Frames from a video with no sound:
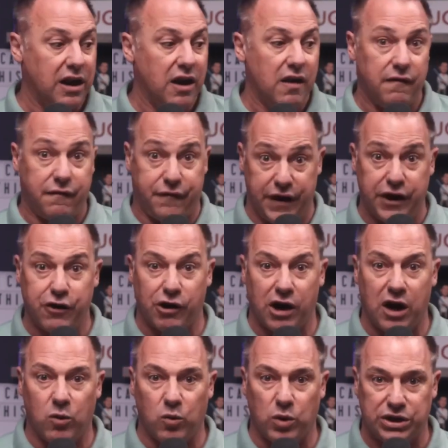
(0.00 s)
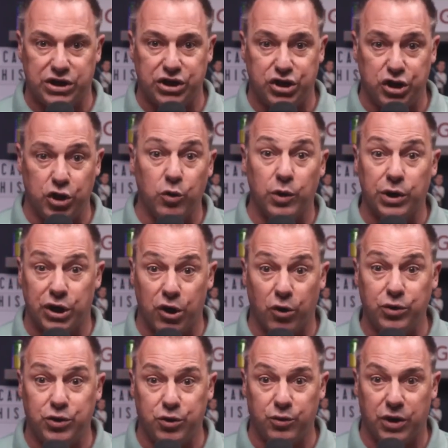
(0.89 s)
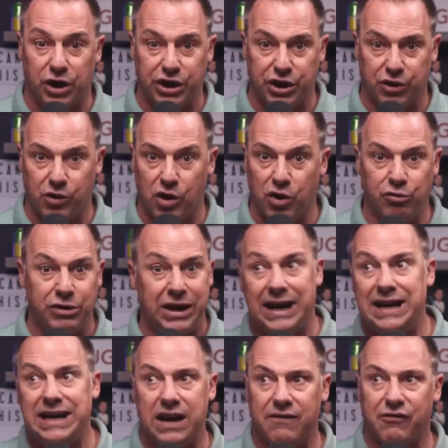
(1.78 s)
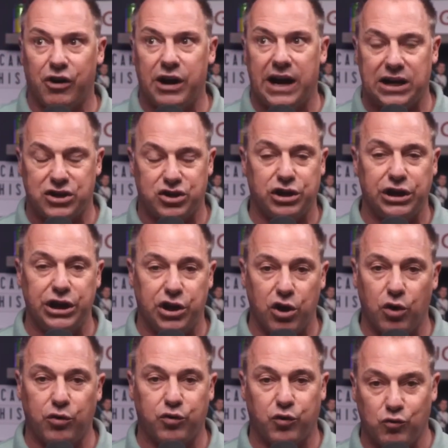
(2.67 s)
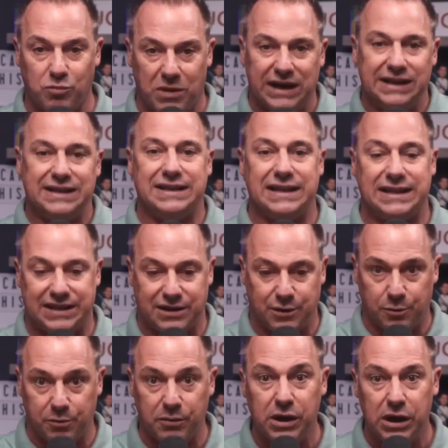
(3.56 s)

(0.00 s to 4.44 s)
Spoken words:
figure out what to do and go do it on their own and never actually go through my system.